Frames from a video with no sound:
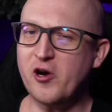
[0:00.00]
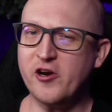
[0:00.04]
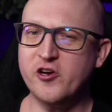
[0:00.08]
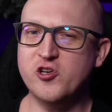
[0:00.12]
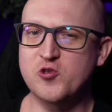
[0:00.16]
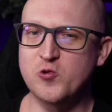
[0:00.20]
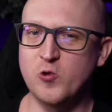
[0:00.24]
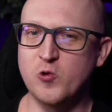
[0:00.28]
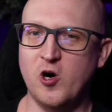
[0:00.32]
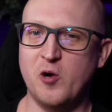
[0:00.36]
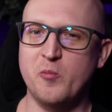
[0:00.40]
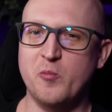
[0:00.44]

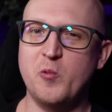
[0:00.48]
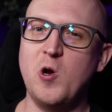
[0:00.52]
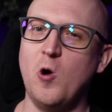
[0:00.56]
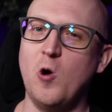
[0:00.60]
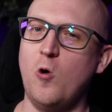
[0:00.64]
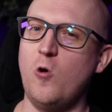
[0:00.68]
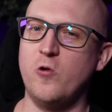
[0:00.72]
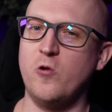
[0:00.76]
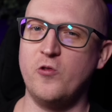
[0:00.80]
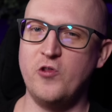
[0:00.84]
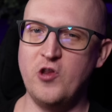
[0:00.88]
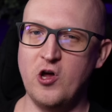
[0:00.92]
pretty
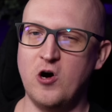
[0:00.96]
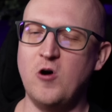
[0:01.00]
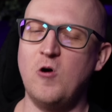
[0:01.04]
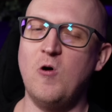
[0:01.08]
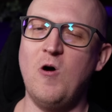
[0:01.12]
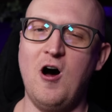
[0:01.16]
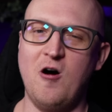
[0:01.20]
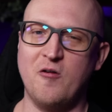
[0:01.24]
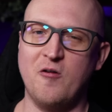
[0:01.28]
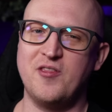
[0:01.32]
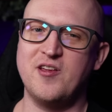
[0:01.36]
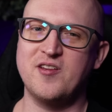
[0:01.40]
sure we all
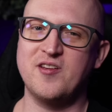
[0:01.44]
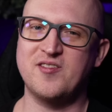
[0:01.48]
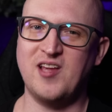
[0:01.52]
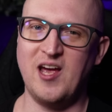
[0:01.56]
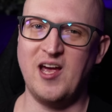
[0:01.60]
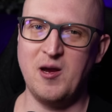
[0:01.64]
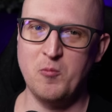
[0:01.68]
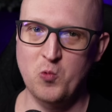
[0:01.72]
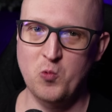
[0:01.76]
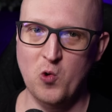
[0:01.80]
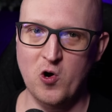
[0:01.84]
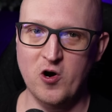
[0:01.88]
know how
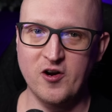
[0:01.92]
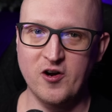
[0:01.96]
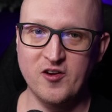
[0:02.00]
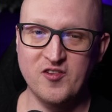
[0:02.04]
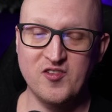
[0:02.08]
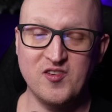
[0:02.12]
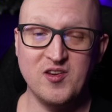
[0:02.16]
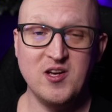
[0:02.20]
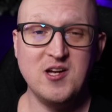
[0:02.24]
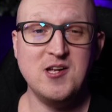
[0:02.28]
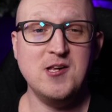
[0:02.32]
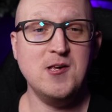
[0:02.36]
this game
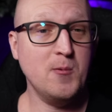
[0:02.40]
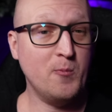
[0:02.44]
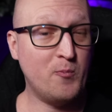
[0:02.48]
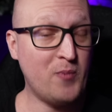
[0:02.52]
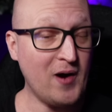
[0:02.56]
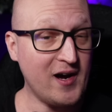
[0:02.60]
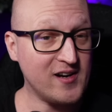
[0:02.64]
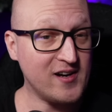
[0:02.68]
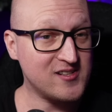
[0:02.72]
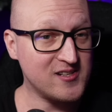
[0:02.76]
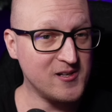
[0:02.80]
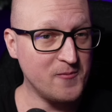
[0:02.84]
works.
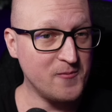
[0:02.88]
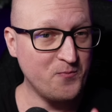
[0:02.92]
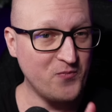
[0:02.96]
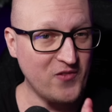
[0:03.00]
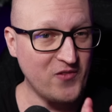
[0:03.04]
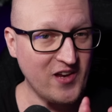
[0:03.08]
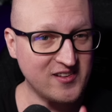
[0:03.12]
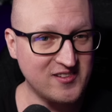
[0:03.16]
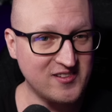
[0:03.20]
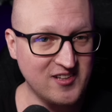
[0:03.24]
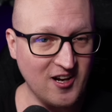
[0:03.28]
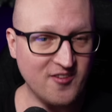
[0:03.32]
But
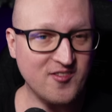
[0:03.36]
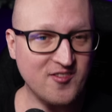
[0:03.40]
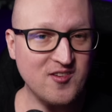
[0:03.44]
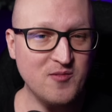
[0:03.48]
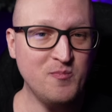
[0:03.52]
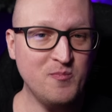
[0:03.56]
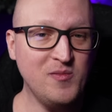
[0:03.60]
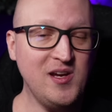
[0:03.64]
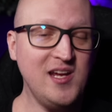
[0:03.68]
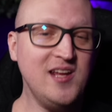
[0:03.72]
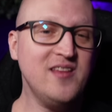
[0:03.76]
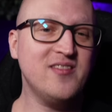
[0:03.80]
that
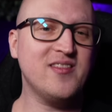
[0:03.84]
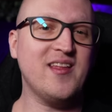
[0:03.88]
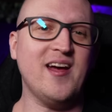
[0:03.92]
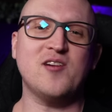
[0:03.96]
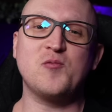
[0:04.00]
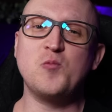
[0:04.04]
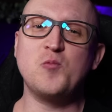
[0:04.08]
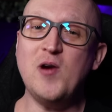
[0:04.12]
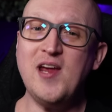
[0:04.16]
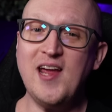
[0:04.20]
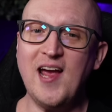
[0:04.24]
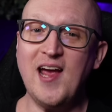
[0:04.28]
doesn't
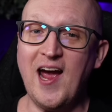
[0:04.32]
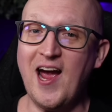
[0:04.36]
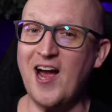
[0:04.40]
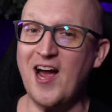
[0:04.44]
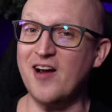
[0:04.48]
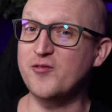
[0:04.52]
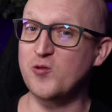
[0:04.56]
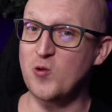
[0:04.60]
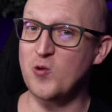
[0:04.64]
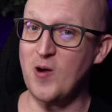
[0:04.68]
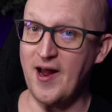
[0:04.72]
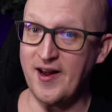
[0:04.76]
mean that
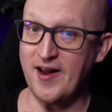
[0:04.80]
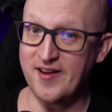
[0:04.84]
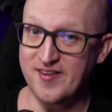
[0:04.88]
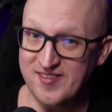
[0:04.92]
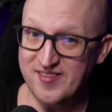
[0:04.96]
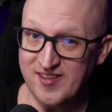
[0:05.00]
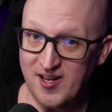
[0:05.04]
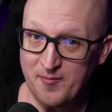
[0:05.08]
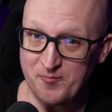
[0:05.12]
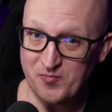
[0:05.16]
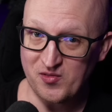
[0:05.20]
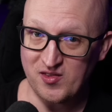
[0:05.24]
we have
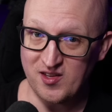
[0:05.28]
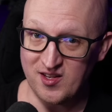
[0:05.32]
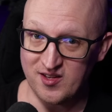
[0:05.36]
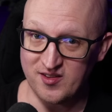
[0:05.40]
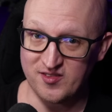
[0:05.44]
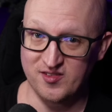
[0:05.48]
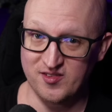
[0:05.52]
to accept